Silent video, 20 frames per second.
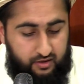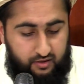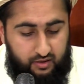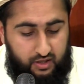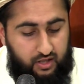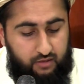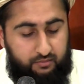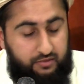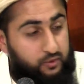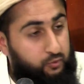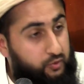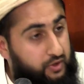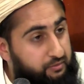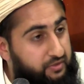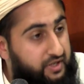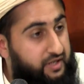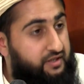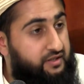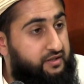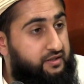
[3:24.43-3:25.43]
It can be
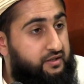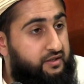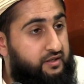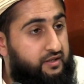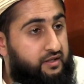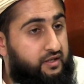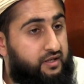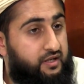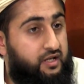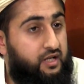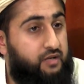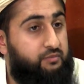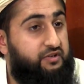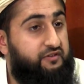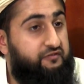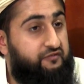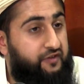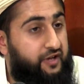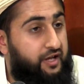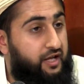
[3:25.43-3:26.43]
women, can
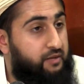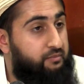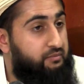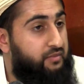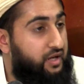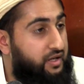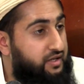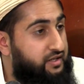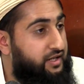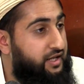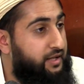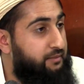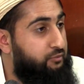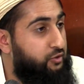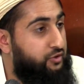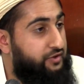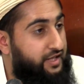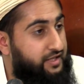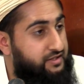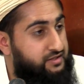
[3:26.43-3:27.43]
be fame and name,
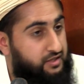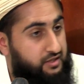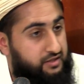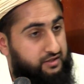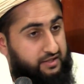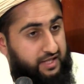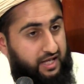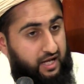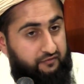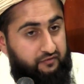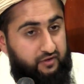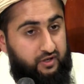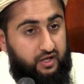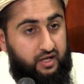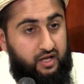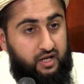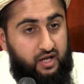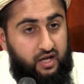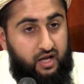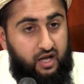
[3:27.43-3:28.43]
but they have a